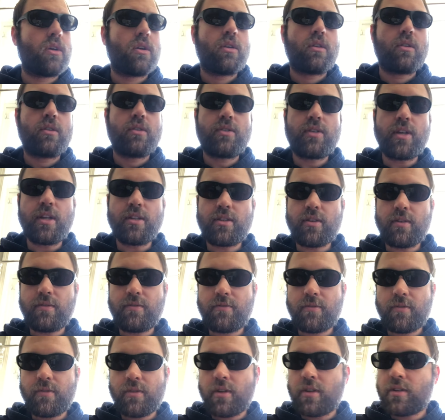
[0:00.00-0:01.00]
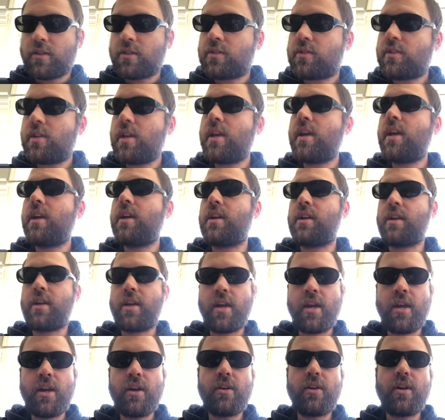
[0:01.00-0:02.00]
sense of seeing,
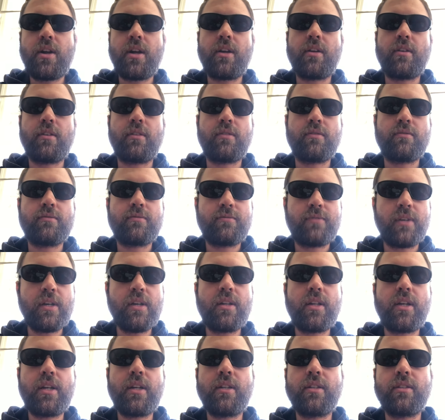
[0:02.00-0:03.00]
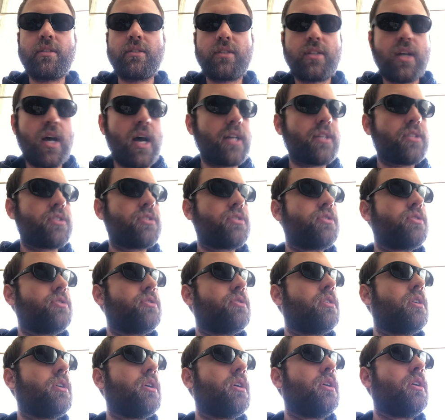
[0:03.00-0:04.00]
hearing, feeling, touch.
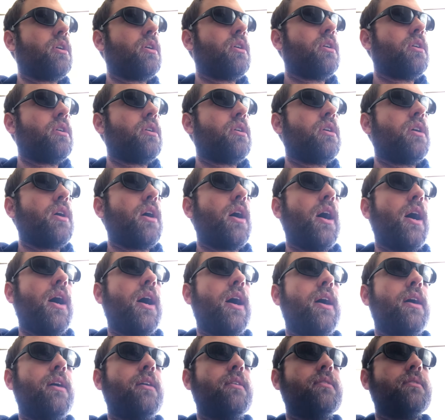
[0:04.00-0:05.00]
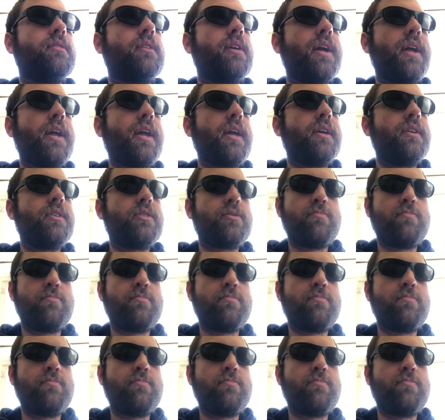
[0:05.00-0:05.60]
It is